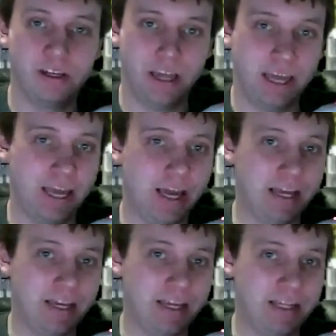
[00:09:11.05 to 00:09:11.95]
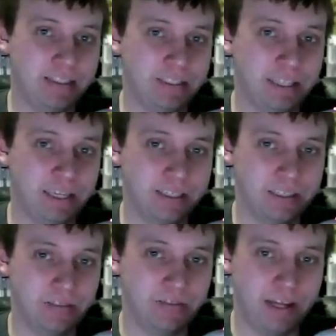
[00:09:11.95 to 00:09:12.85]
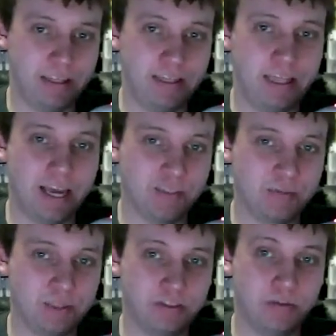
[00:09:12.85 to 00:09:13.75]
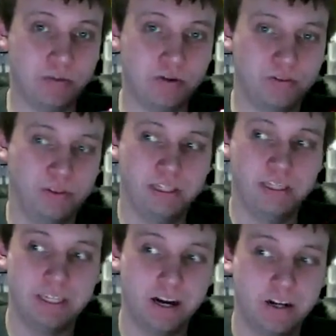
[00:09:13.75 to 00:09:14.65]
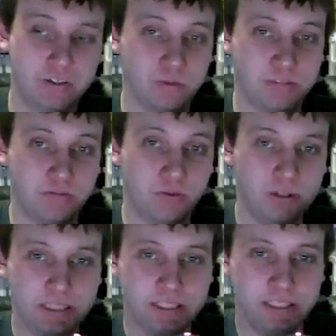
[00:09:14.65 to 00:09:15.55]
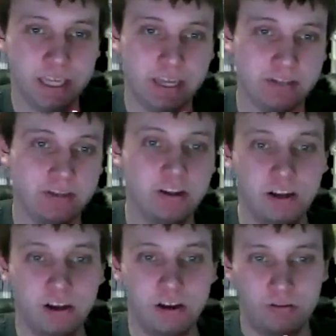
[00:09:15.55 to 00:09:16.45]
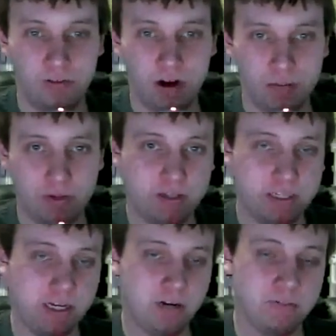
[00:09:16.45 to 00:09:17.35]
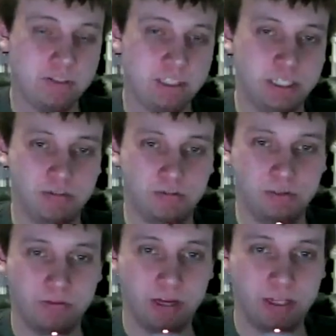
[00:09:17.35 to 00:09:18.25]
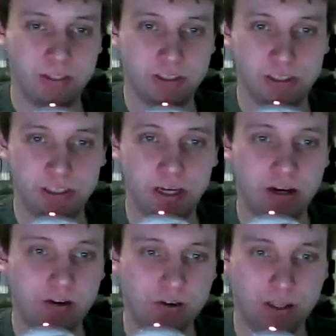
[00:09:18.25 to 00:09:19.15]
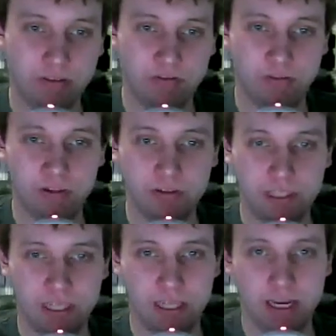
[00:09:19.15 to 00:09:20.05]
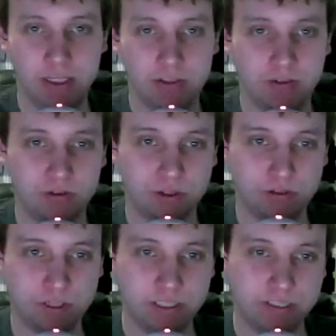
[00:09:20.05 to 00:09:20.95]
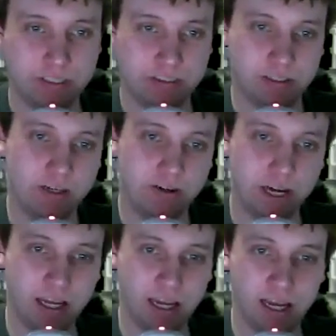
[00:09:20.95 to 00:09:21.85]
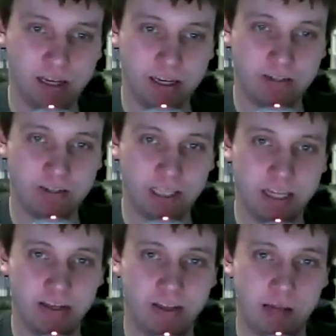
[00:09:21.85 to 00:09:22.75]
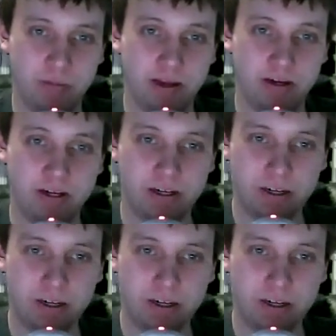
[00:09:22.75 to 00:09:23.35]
and it is the fact that they asked me to remove the DDR 2014 kit from their DDR machine, which, you know, if there was like an actual good reason, you know, I'd understand it a lot better.